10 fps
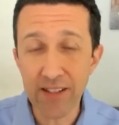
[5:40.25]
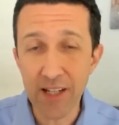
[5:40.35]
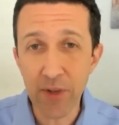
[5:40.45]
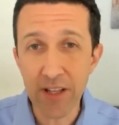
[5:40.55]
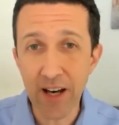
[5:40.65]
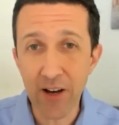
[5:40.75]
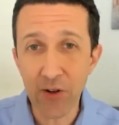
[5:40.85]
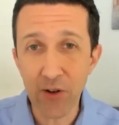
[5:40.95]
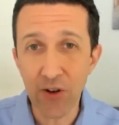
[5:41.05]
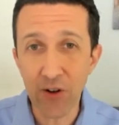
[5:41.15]
some of the
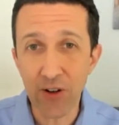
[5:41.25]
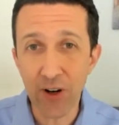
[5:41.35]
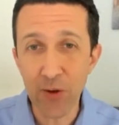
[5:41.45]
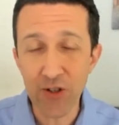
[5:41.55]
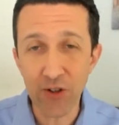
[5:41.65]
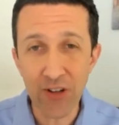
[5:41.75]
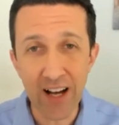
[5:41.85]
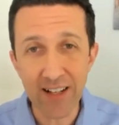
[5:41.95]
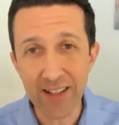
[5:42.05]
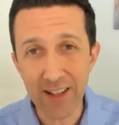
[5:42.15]
other original
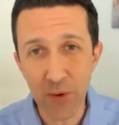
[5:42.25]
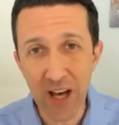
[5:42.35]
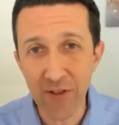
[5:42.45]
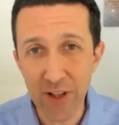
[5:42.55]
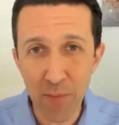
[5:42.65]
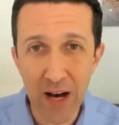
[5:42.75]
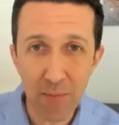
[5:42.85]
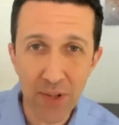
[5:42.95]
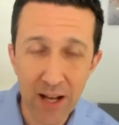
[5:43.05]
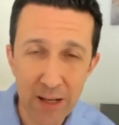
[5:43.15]
content that we have in the
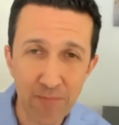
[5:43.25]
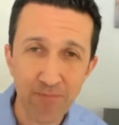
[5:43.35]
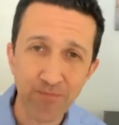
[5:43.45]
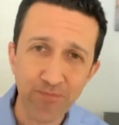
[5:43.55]
pipeline.